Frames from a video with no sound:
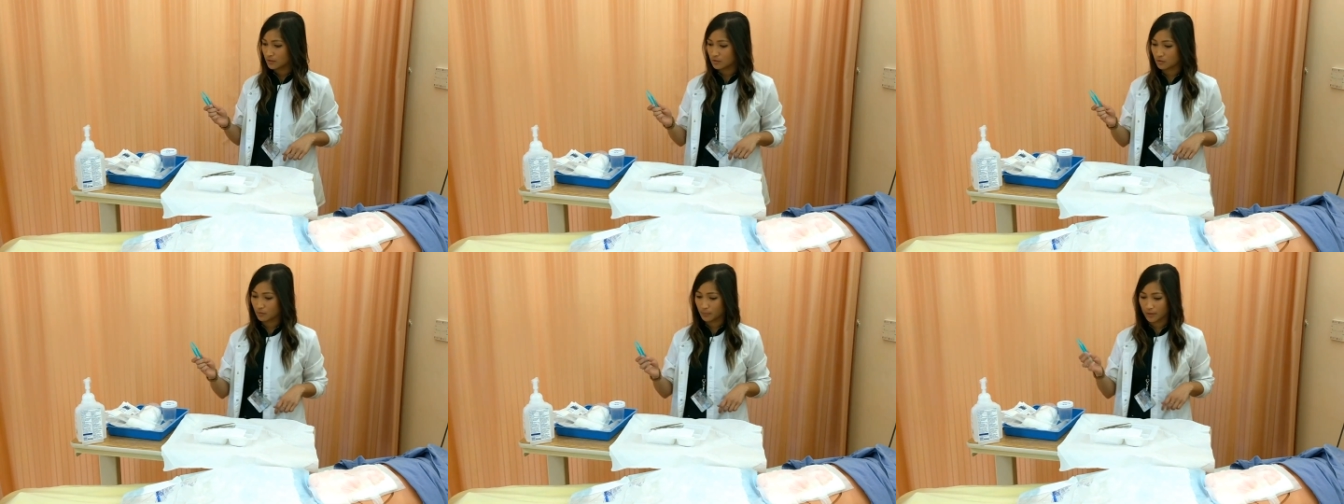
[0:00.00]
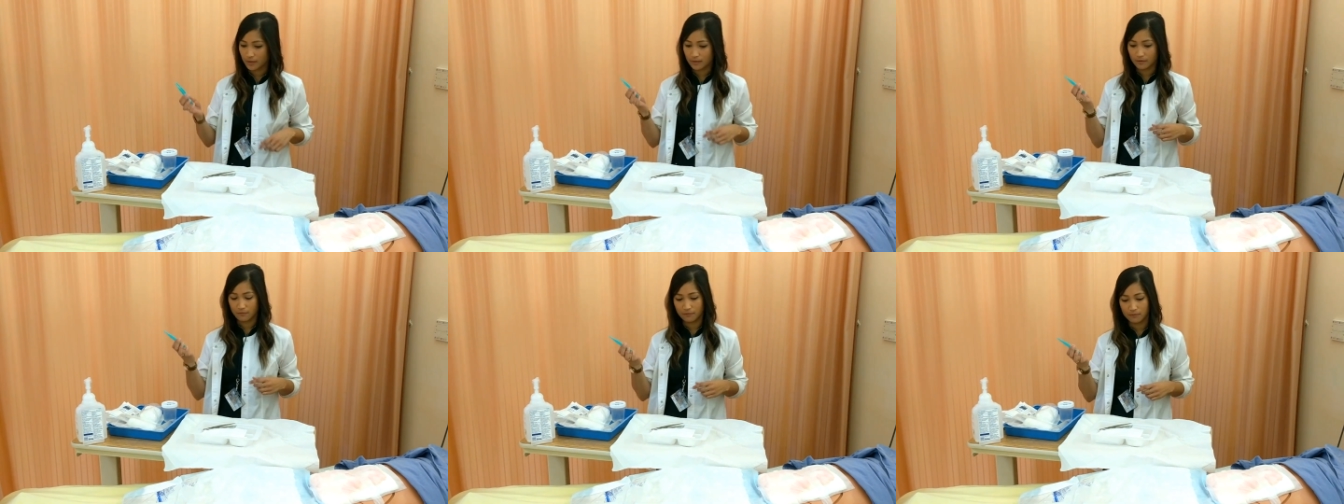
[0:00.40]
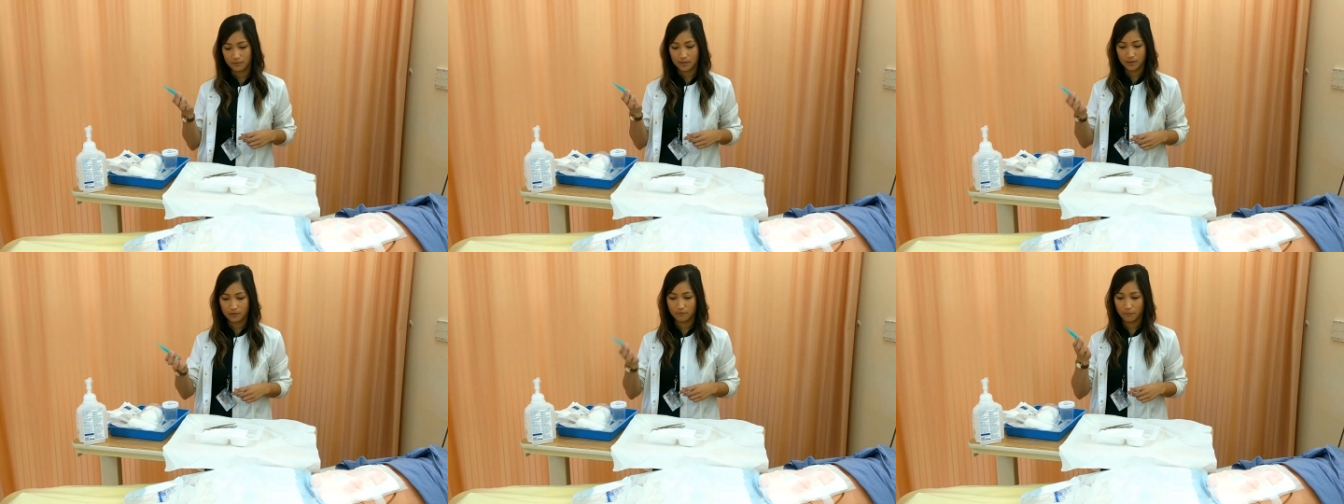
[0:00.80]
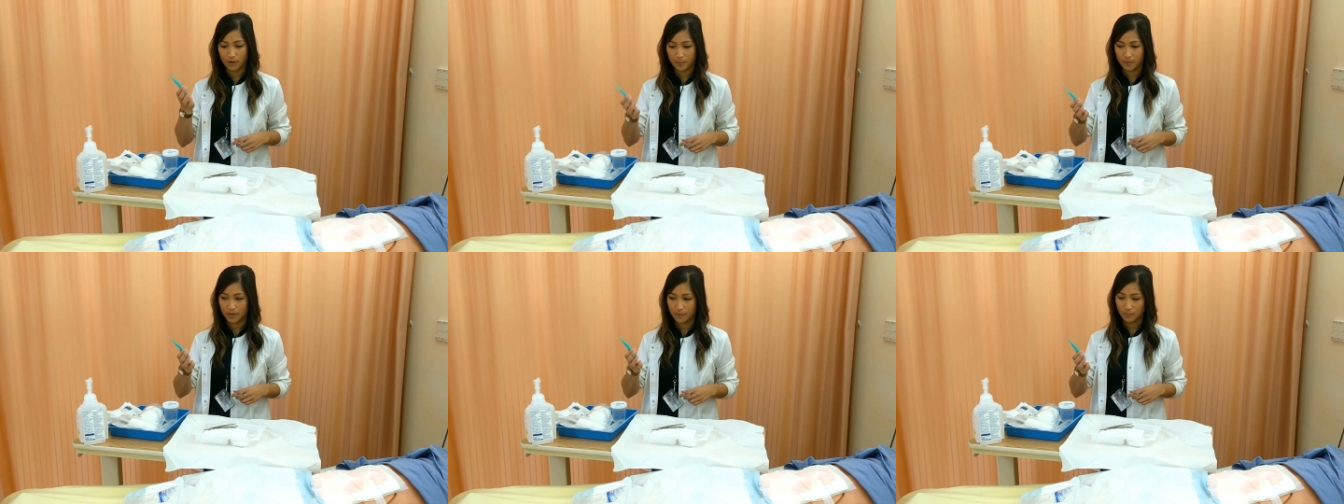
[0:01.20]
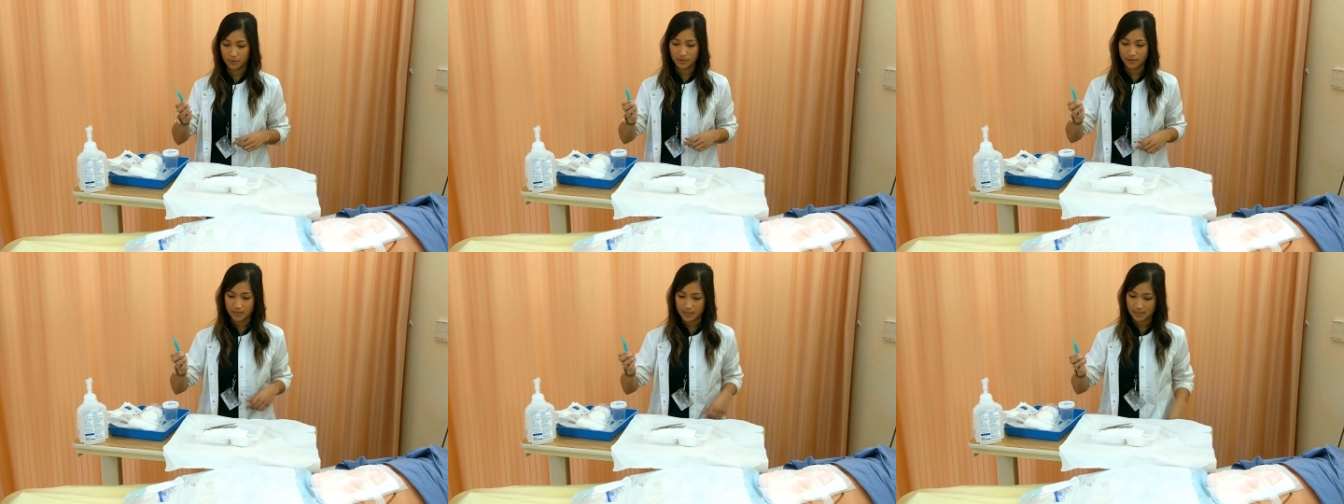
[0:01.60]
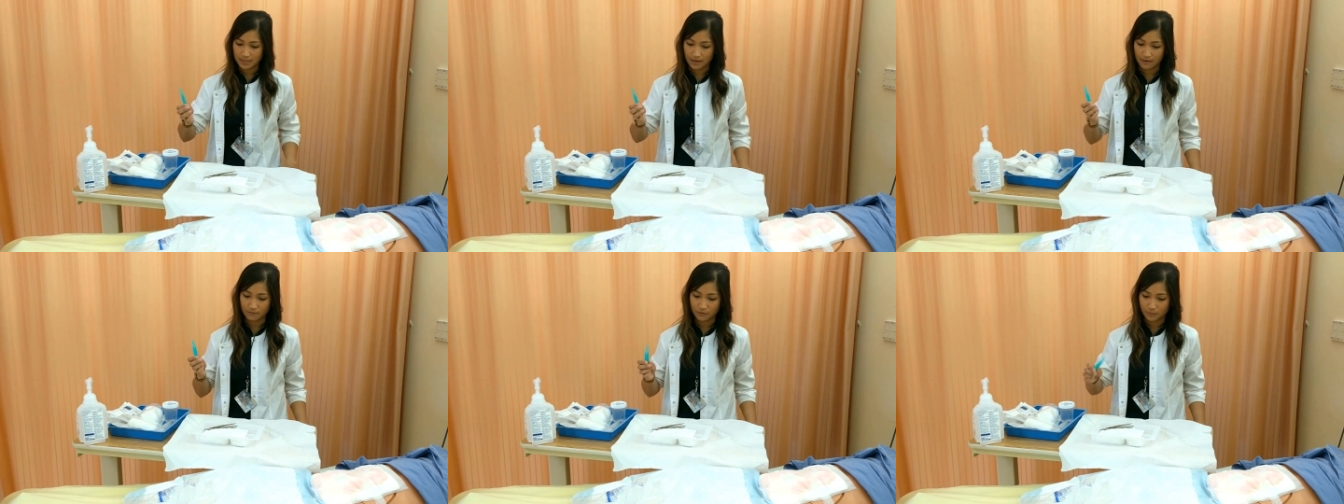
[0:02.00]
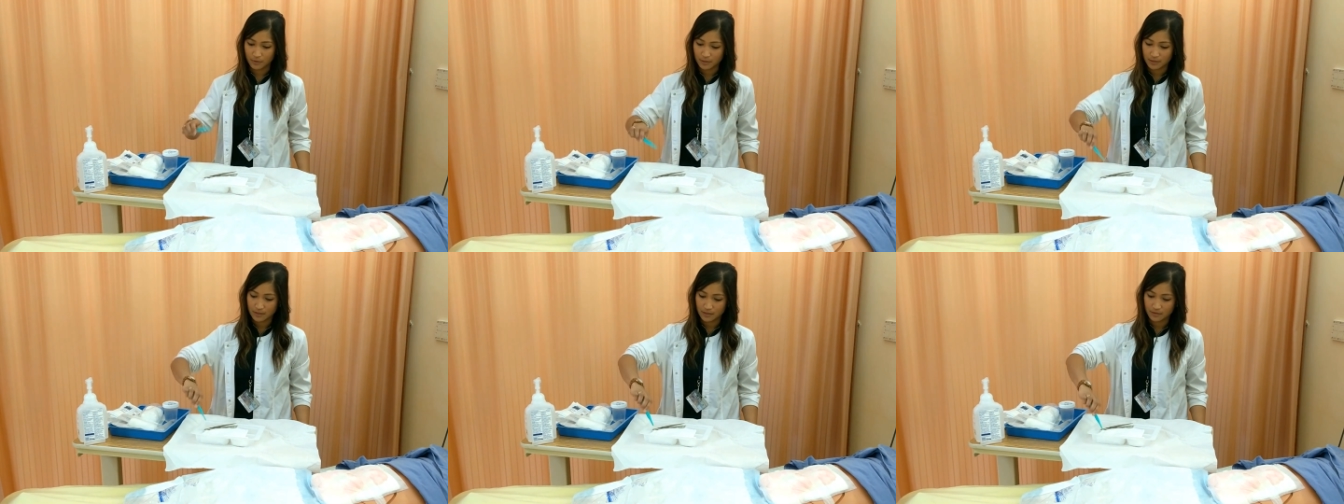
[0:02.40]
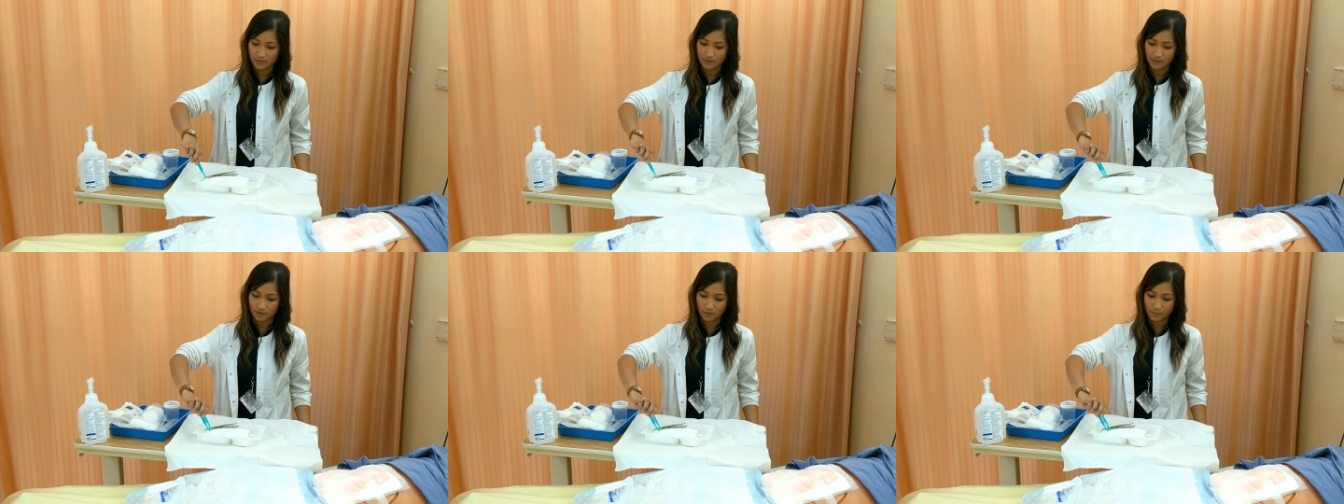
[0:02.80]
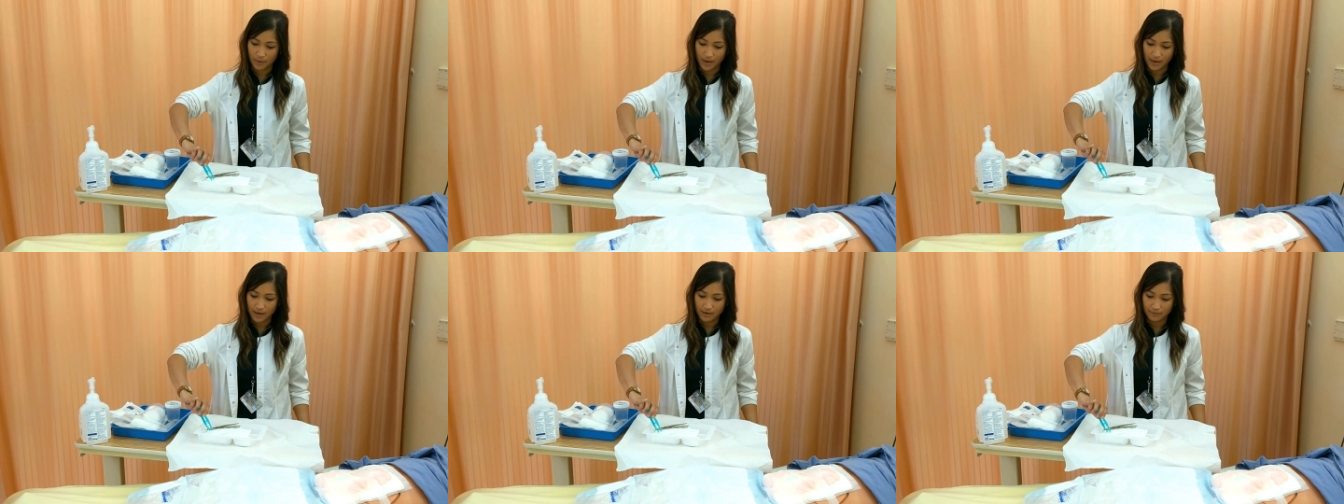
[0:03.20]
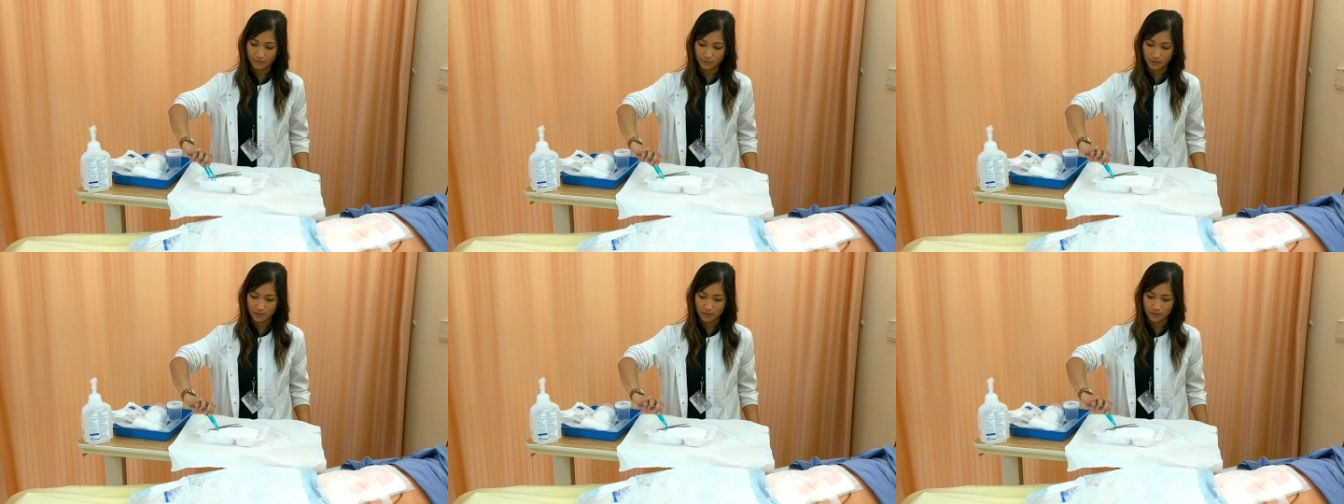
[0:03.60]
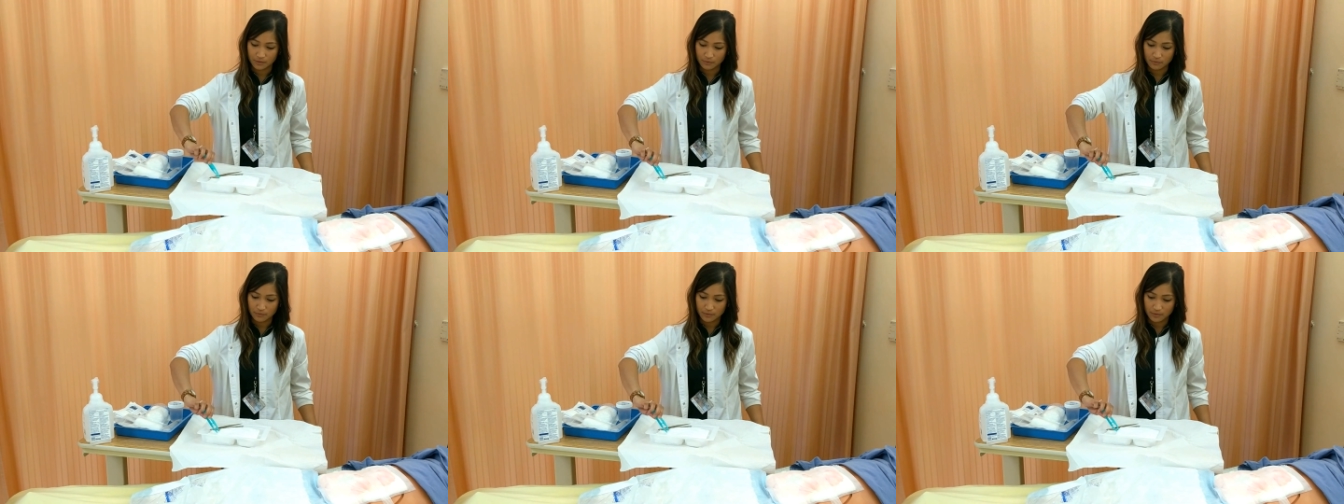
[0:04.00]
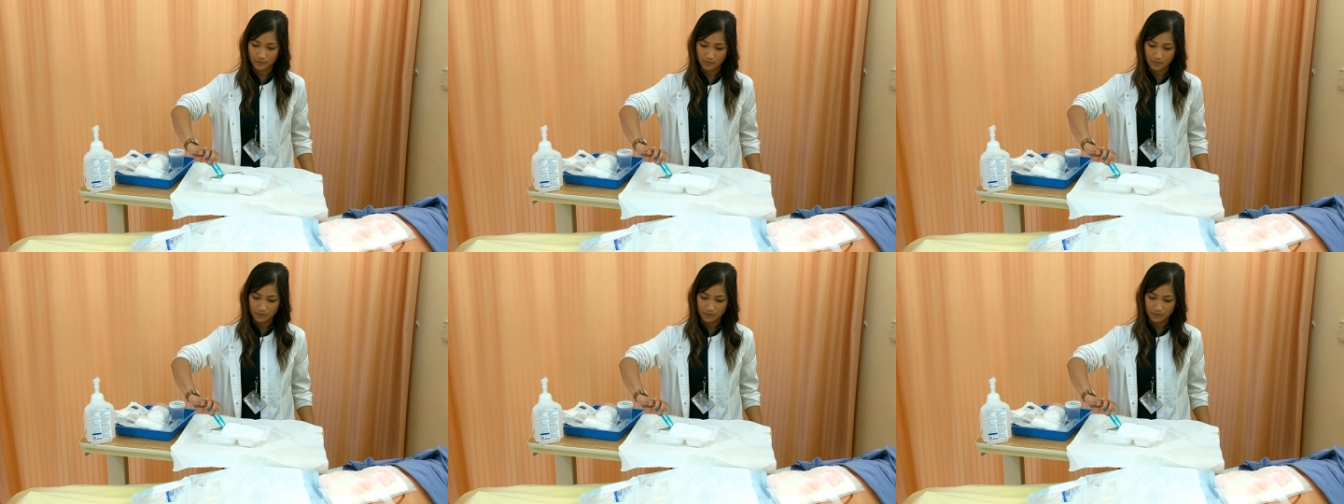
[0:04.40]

So I'm going to think of where I'm going to put this afterwards. Here's another bag if you need to use.